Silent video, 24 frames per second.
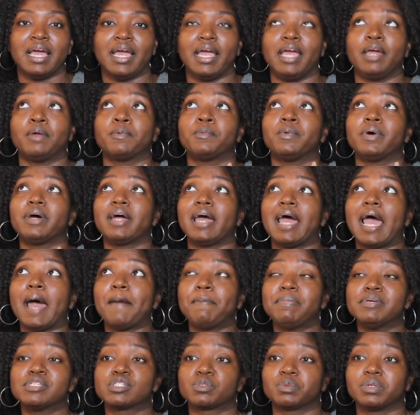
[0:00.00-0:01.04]
and what
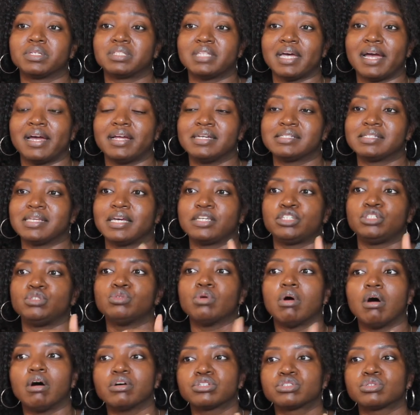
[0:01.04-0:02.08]
happens with that is that you
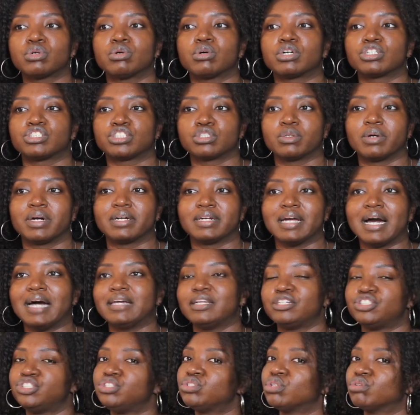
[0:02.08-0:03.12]
also are showing God
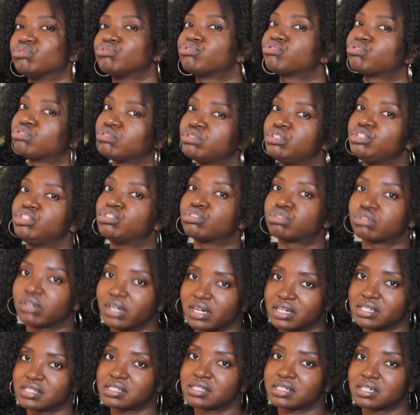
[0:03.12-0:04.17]
that you don't truly
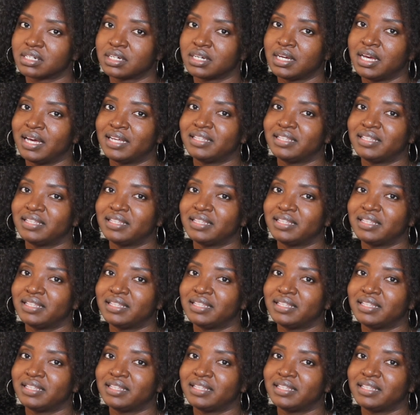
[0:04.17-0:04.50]
trust